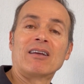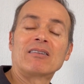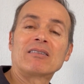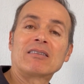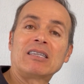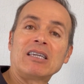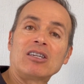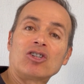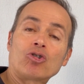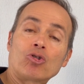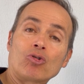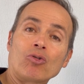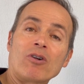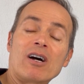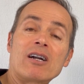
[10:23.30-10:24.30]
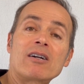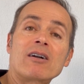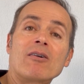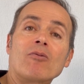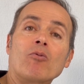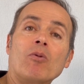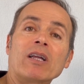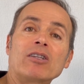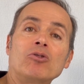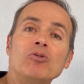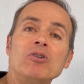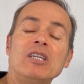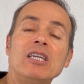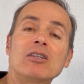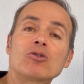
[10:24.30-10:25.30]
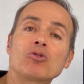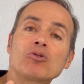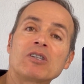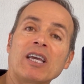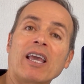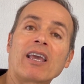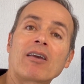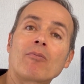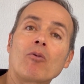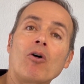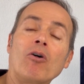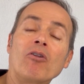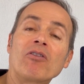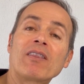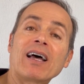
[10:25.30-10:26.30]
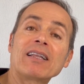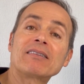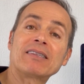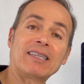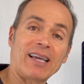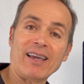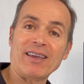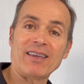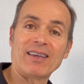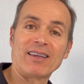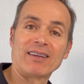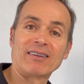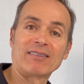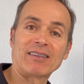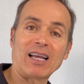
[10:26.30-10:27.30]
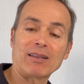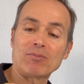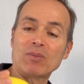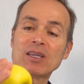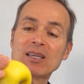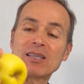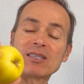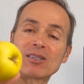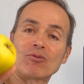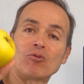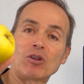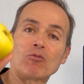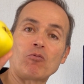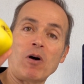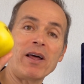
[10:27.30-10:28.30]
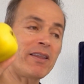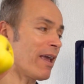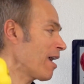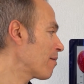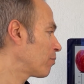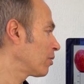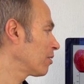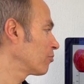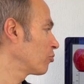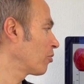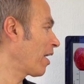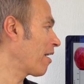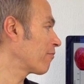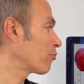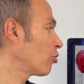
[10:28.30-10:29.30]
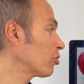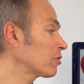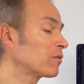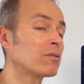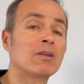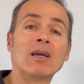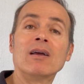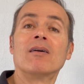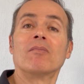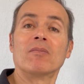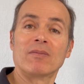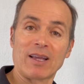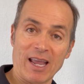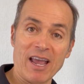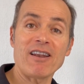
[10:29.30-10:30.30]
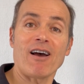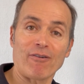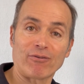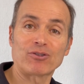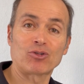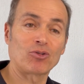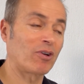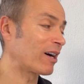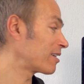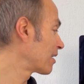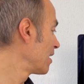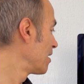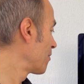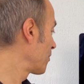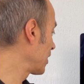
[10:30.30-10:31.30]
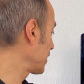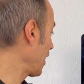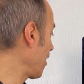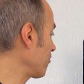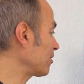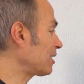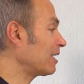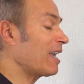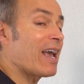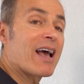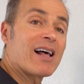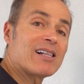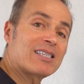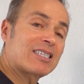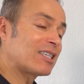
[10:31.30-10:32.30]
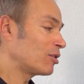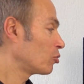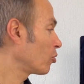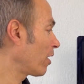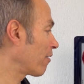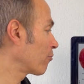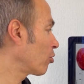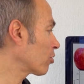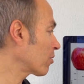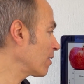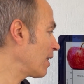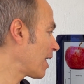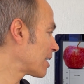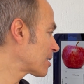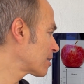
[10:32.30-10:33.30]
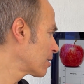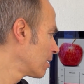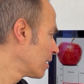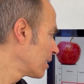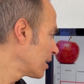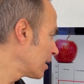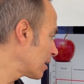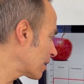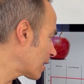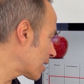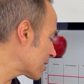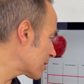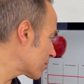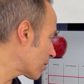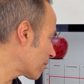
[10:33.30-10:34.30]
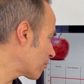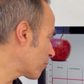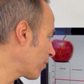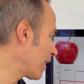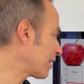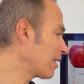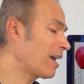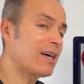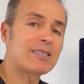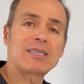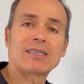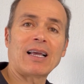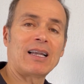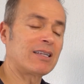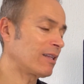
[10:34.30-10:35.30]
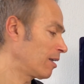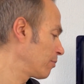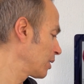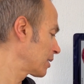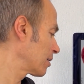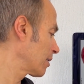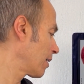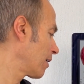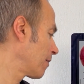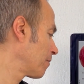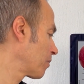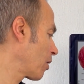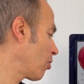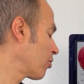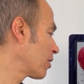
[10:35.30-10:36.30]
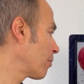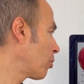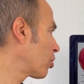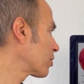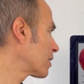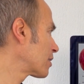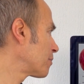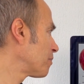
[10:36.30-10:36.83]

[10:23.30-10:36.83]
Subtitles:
the sugar what you need to take on that day. That means with 1 apple you have gotten enough sugar, but everything else you have gotten less. Here there is a fatty acid a little bit on the border.